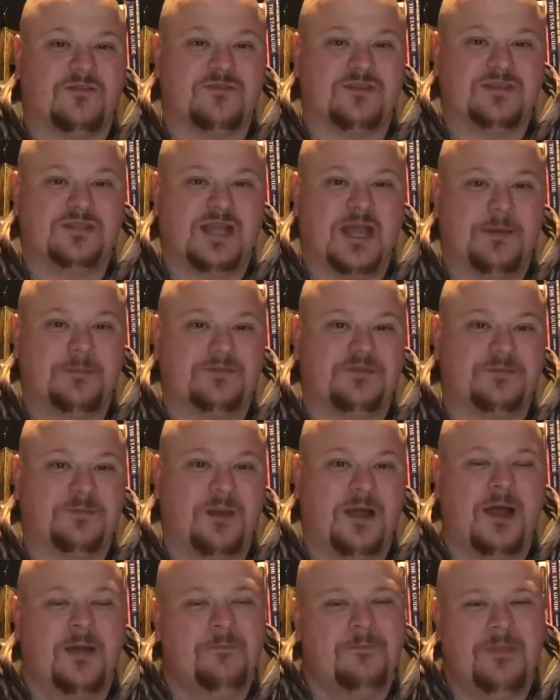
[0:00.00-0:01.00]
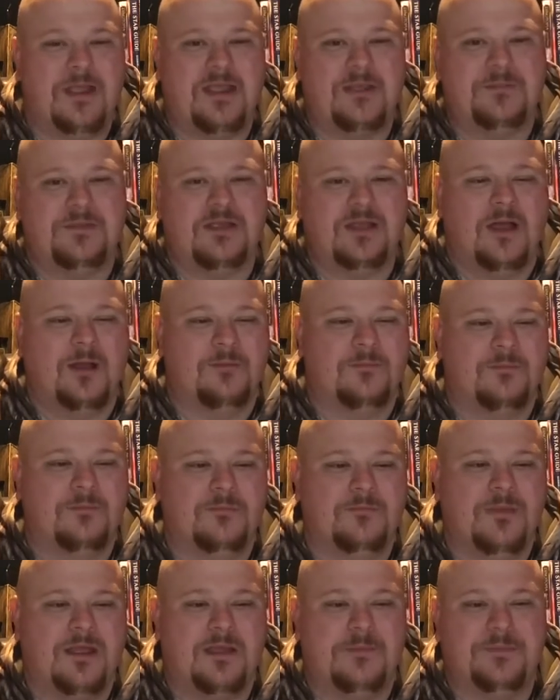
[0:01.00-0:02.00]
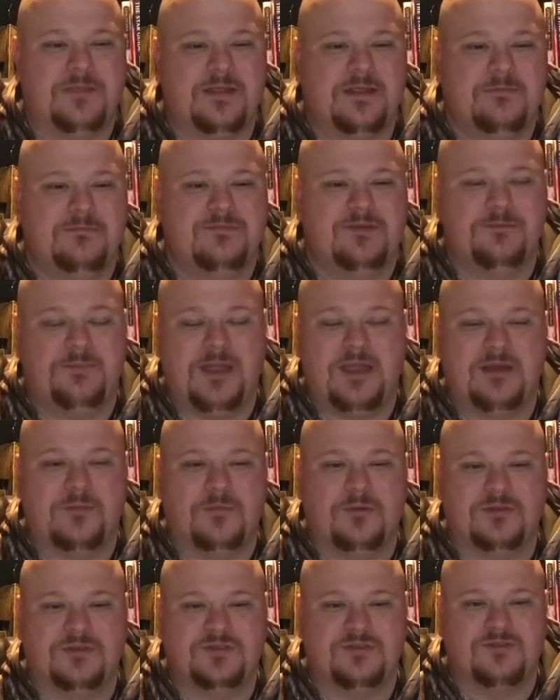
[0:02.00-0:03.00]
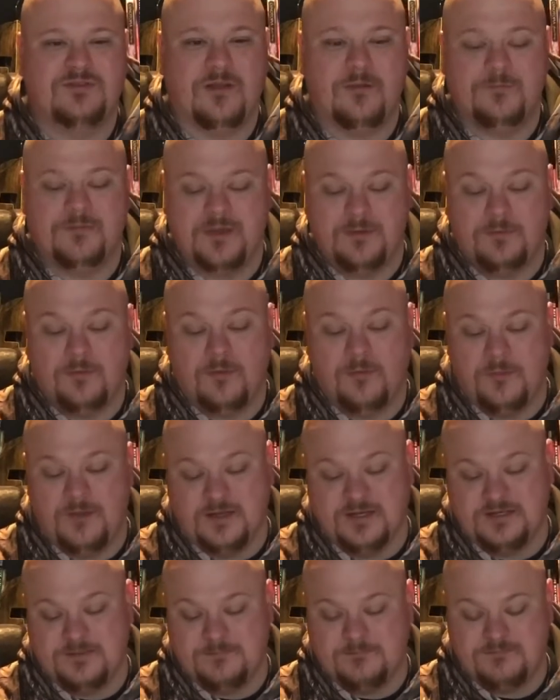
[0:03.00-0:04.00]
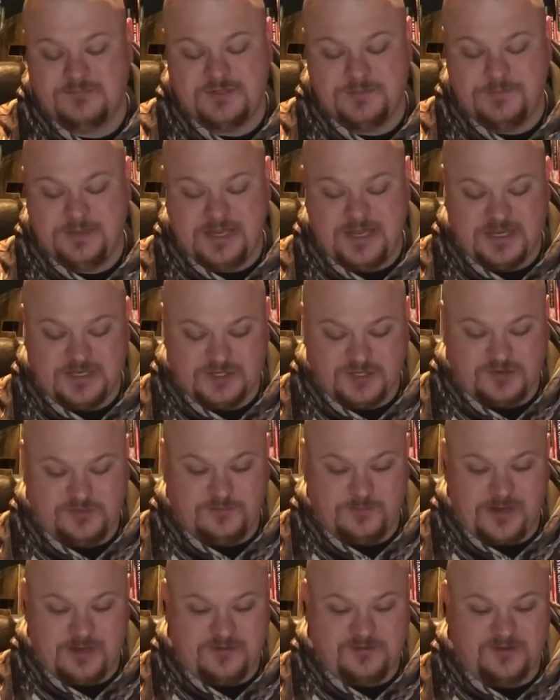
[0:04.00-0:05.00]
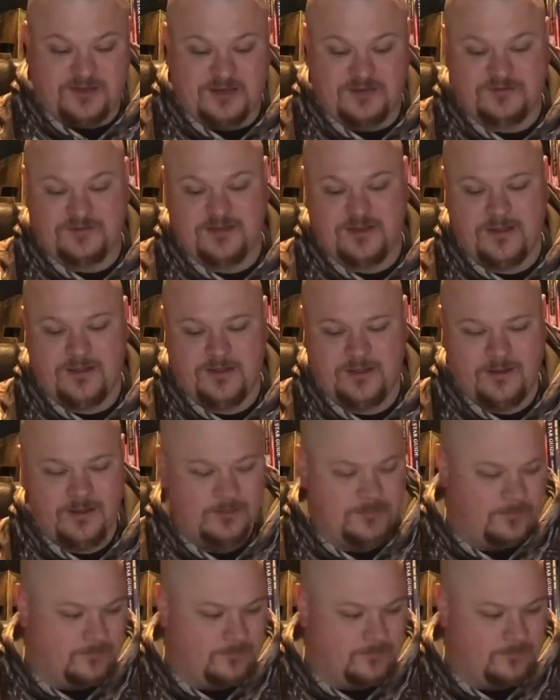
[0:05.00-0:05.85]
deserves a top spot may be debatable to some people, but to me it just made sense.